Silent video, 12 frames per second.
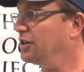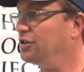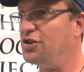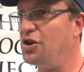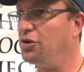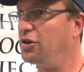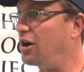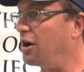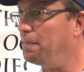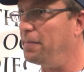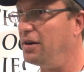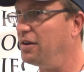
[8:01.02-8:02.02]
there's no
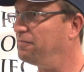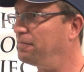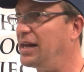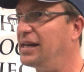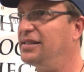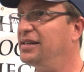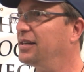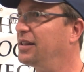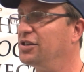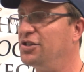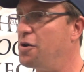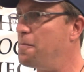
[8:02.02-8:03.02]
carpet of plastic,
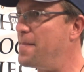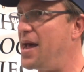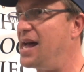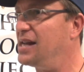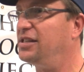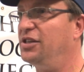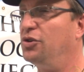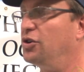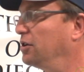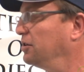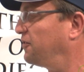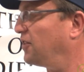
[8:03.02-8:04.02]
there's no mass. You
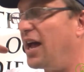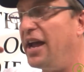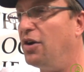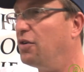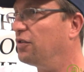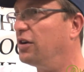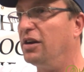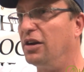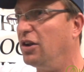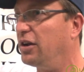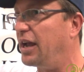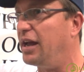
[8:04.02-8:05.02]
couldn't fly over it
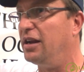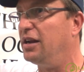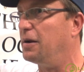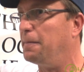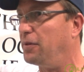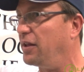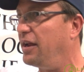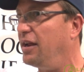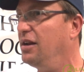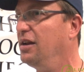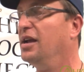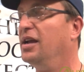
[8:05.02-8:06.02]
and look at it in a
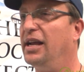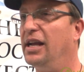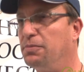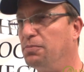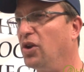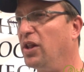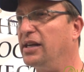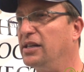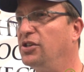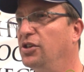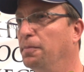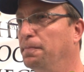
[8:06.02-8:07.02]
plane. It's more like a
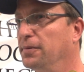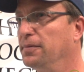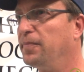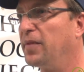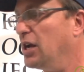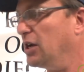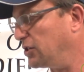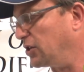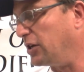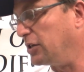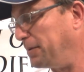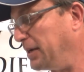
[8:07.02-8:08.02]
soup.
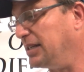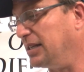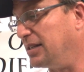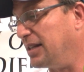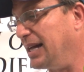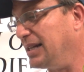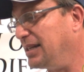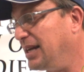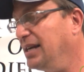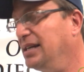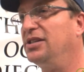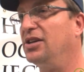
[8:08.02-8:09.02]
So there's pieces that
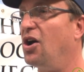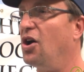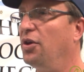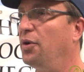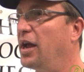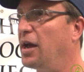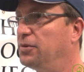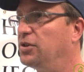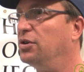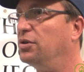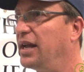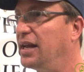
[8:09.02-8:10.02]
size all the way up
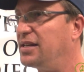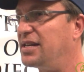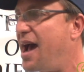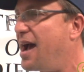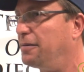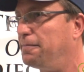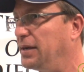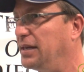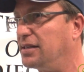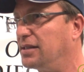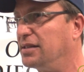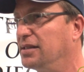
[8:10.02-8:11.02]
to intact
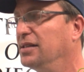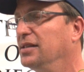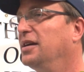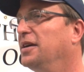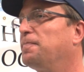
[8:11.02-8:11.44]
pieces